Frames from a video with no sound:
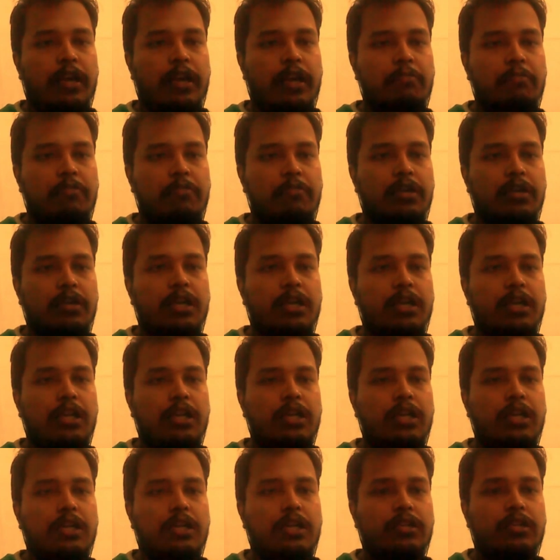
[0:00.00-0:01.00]
game
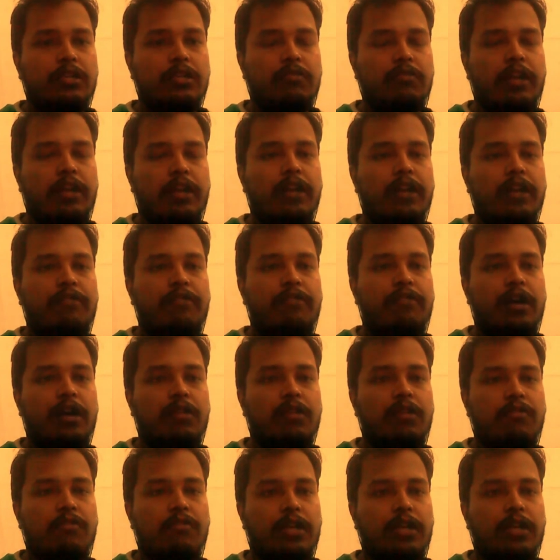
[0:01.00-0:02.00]
it is very
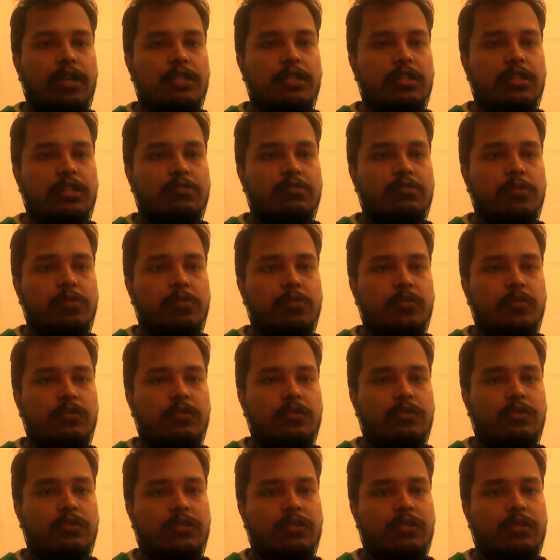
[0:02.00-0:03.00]
difficult to find such moves.
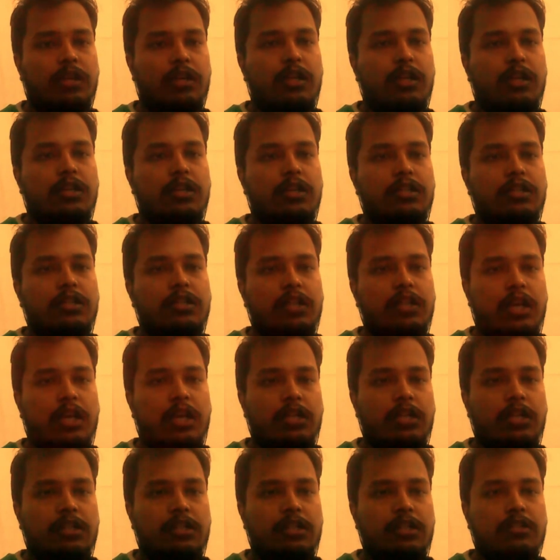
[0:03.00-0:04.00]

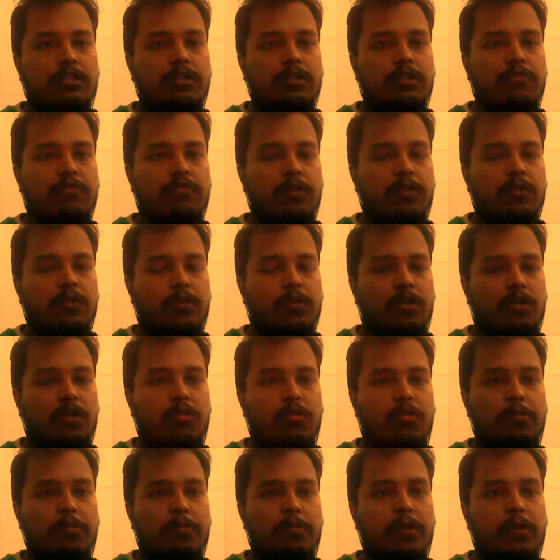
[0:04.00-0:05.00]
Yeah, that's it for today.
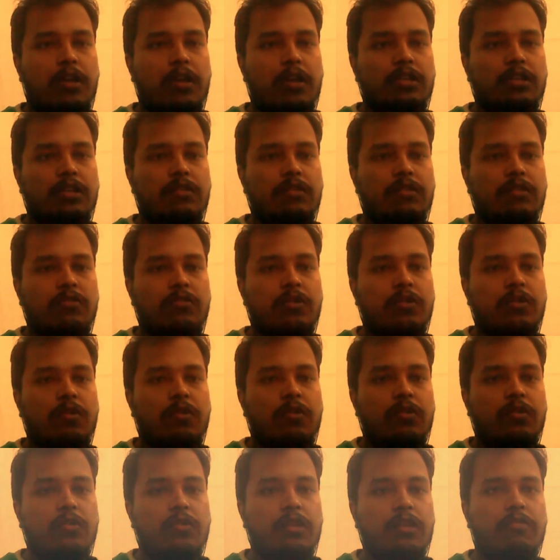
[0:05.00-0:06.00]
Hope you like this
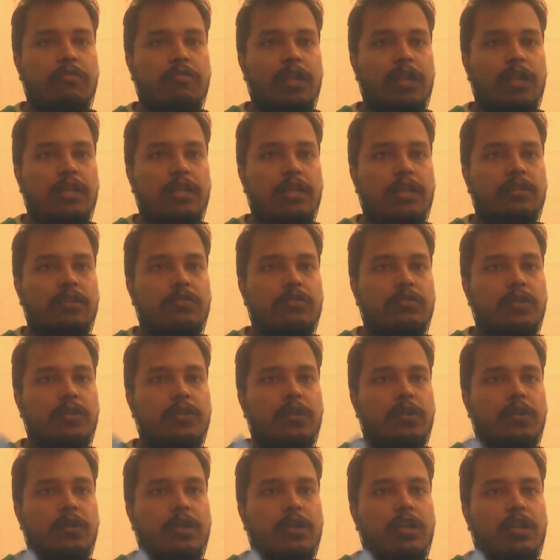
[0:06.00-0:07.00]
video. If you like this
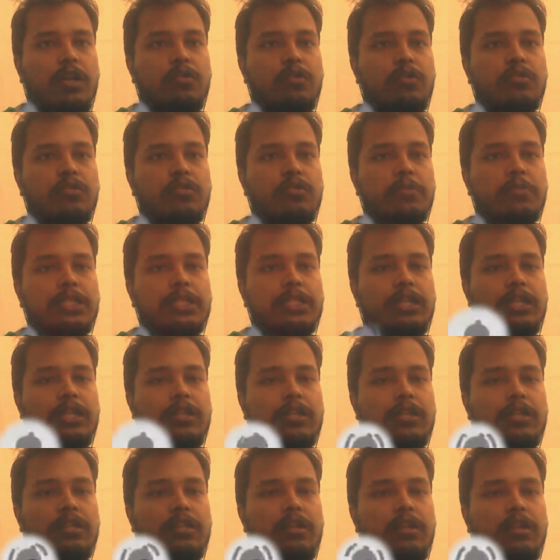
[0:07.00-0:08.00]
video and are new to my
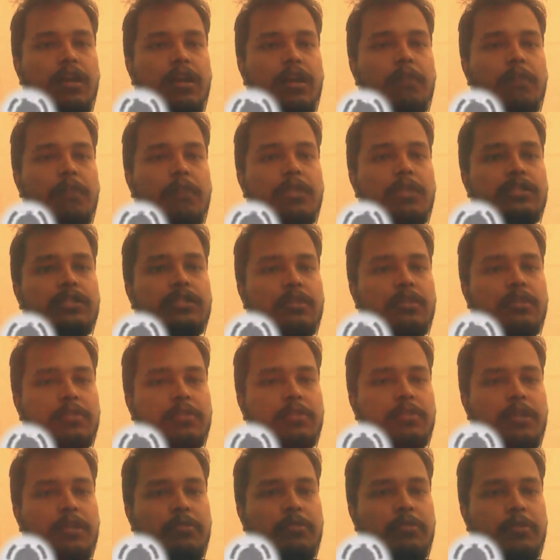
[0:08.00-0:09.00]
channel, please
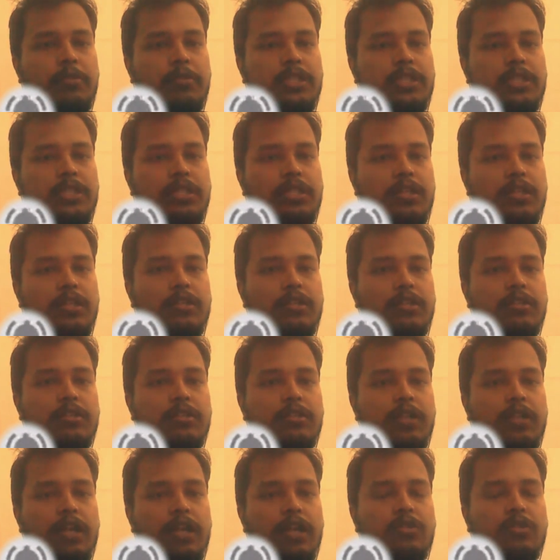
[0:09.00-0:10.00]
subscribe to my channel
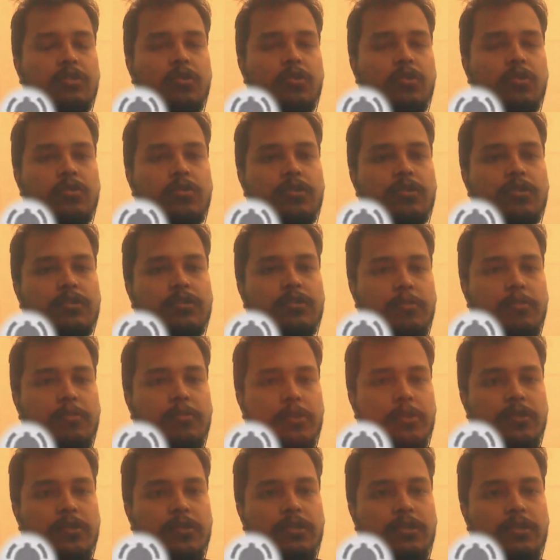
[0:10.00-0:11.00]
and show your
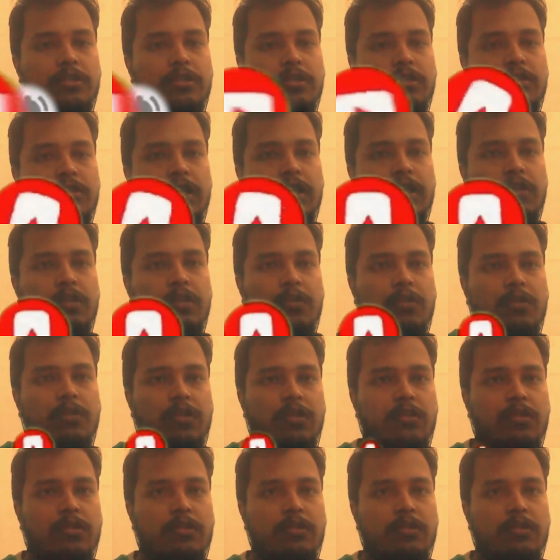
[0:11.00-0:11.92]
support. Thank you.